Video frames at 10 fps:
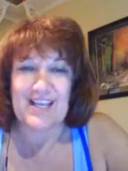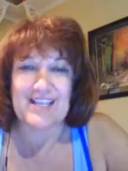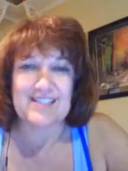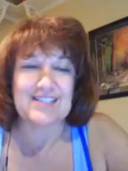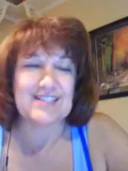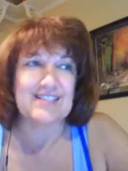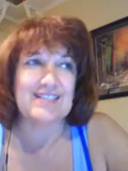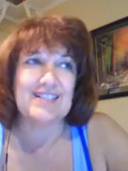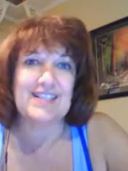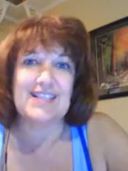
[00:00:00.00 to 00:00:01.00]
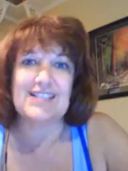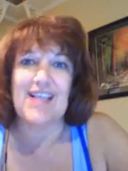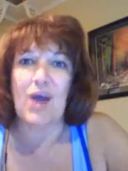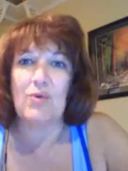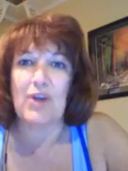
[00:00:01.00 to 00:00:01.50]
It's that's
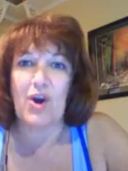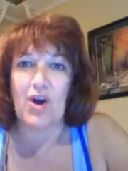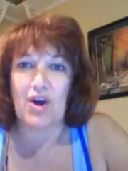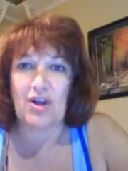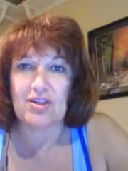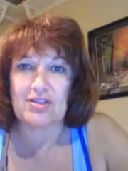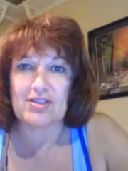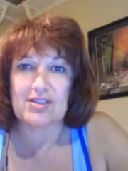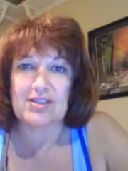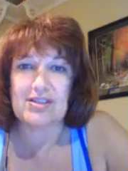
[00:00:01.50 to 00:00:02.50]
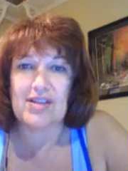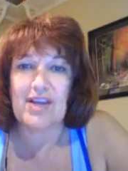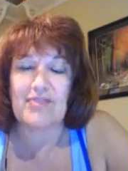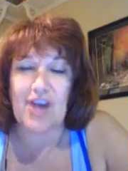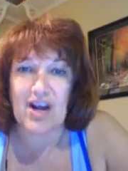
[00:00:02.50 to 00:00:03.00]
how we all
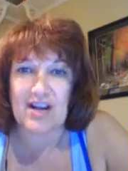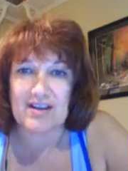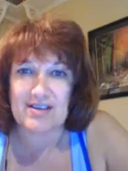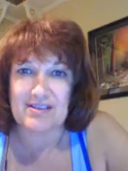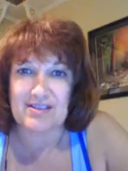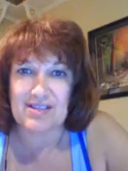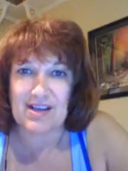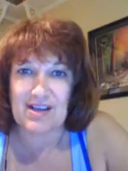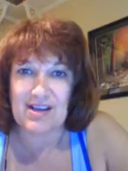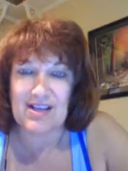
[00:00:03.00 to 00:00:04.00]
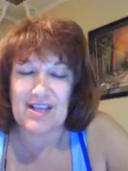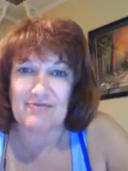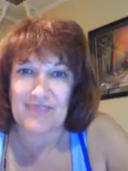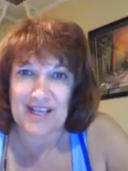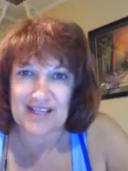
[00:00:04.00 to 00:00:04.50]
have gotten
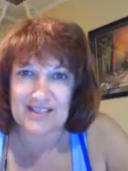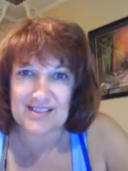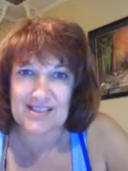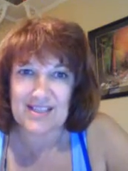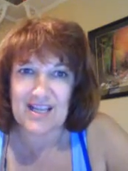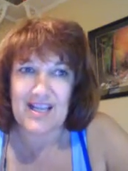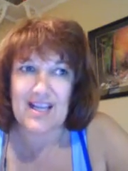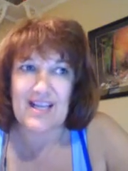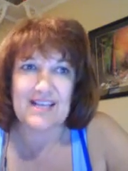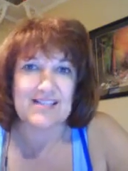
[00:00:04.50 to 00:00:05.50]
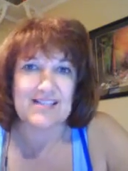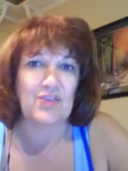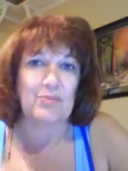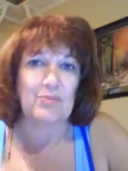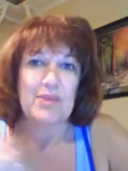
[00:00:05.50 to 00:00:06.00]
advanced. It's how
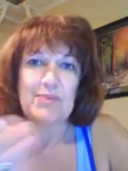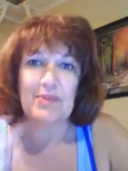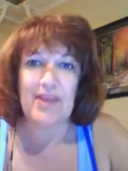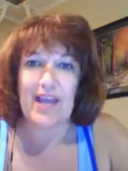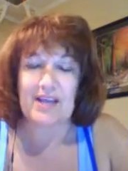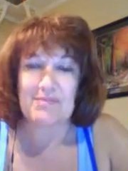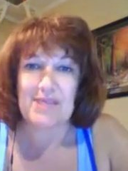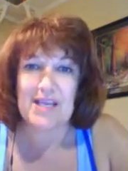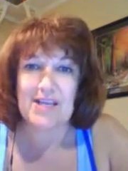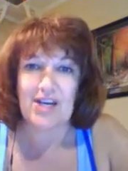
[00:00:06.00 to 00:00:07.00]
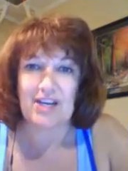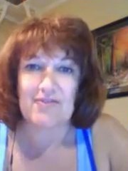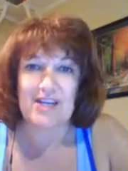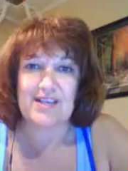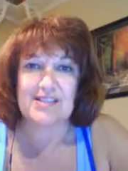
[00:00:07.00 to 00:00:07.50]
the people ahead of me got
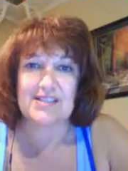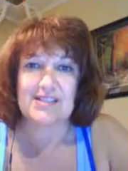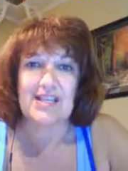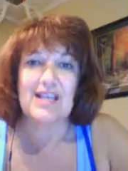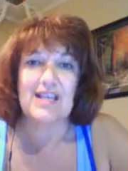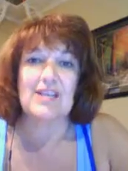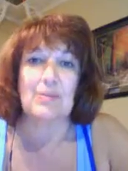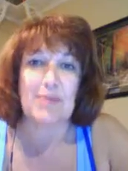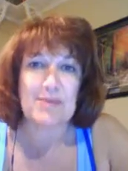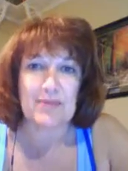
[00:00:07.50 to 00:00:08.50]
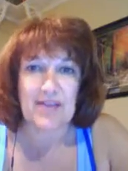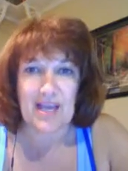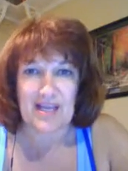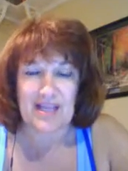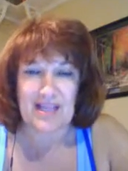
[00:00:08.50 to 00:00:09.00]
advanced, the people
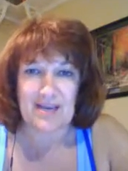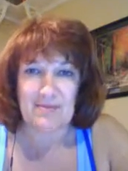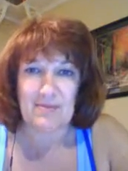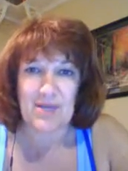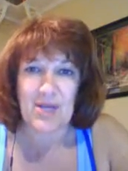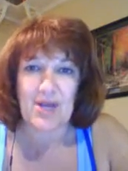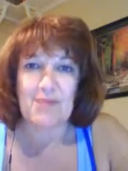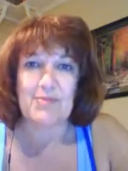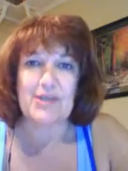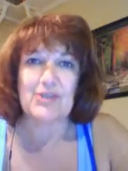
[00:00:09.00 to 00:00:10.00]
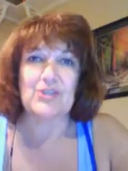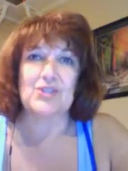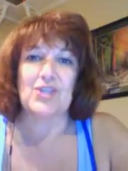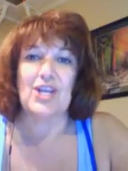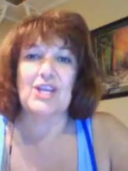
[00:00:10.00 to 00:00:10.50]
ahead of them,
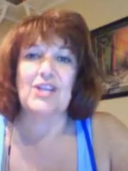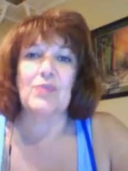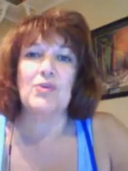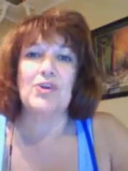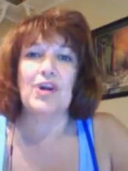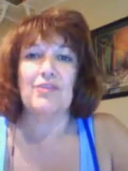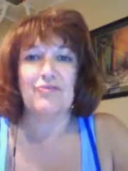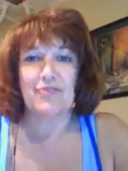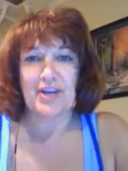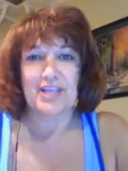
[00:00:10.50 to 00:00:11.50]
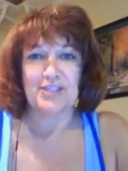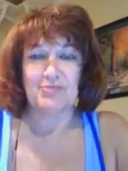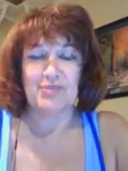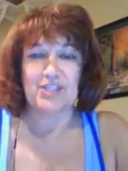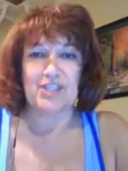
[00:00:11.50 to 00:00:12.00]
because they were not afraid to
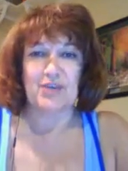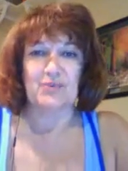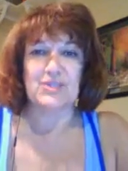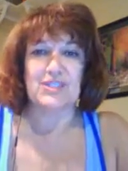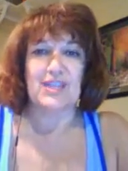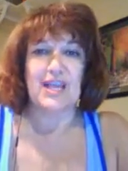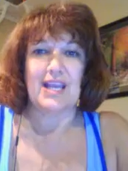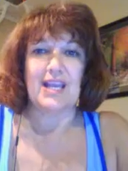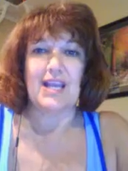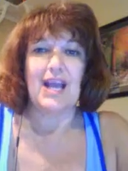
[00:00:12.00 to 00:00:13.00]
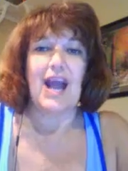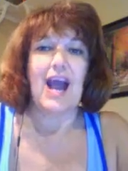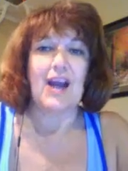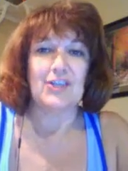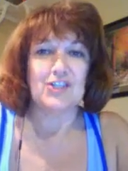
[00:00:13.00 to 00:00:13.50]
reach out and say,
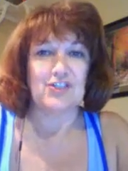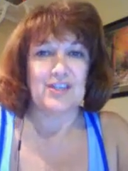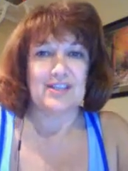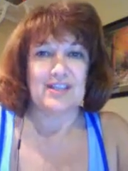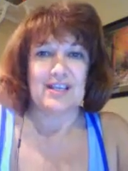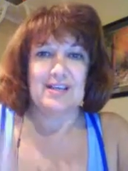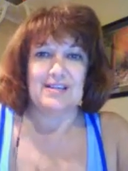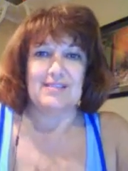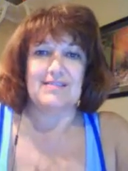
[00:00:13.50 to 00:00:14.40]
How did you get there?